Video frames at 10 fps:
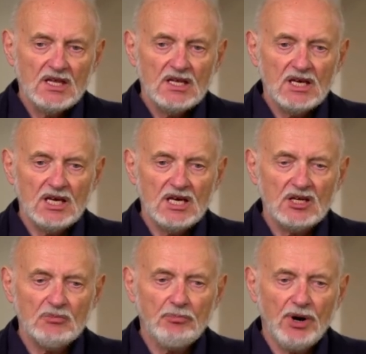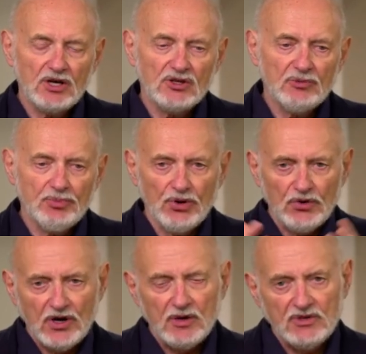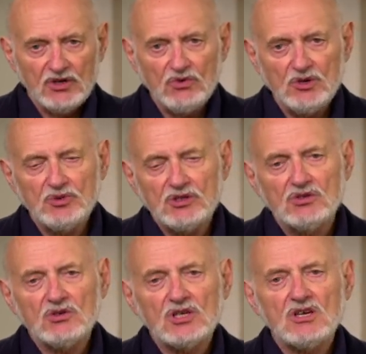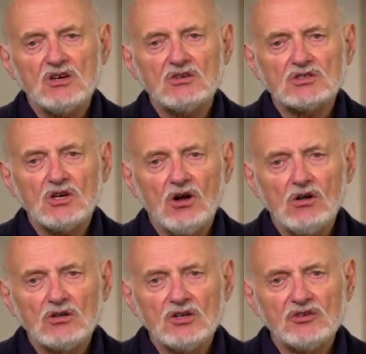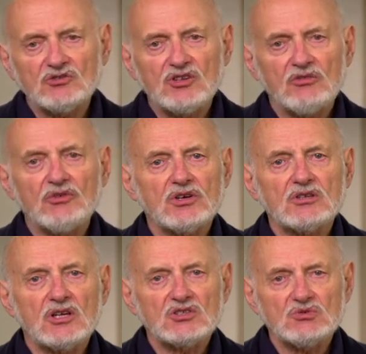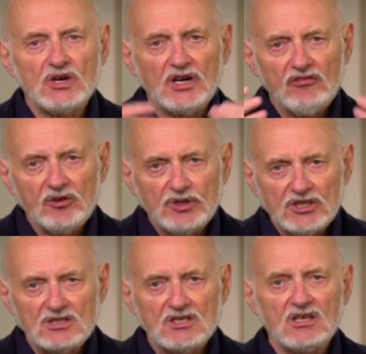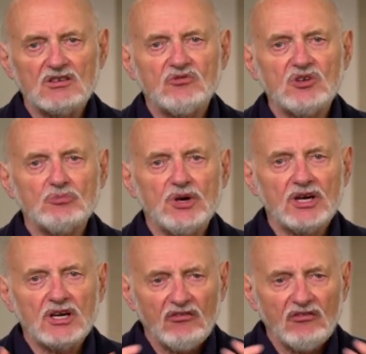And part of the program that we've been doing here is called gifts differing. That's why everybody's getting feedback.